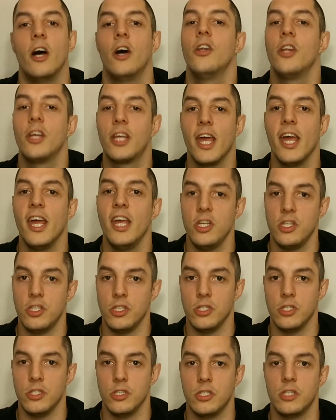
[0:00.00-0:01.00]
On
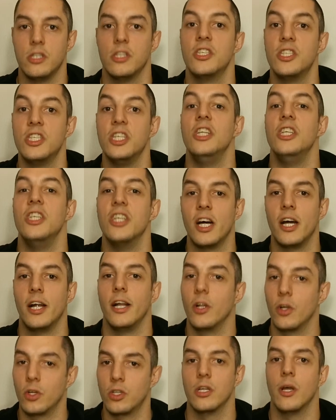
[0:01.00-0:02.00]
occasions, the
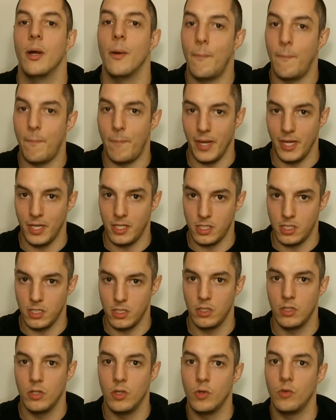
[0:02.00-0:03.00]
CGI looks a bit
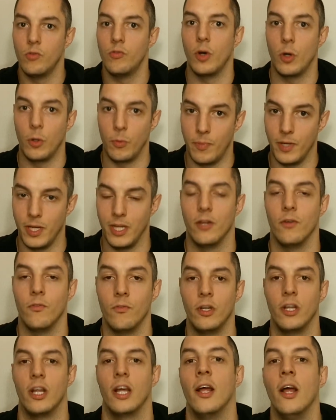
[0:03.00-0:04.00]
ropey,
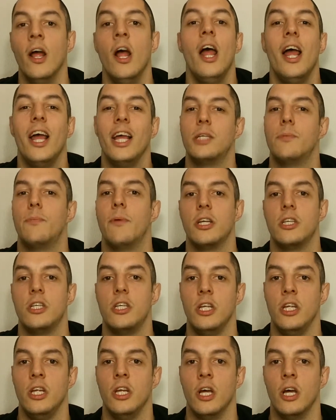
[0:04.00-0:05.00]

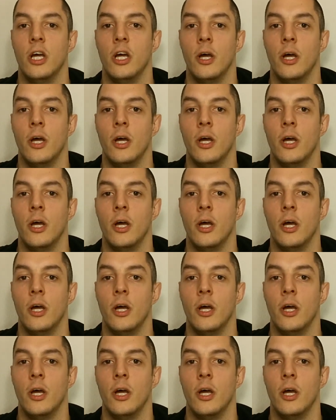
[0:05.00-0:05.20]
especially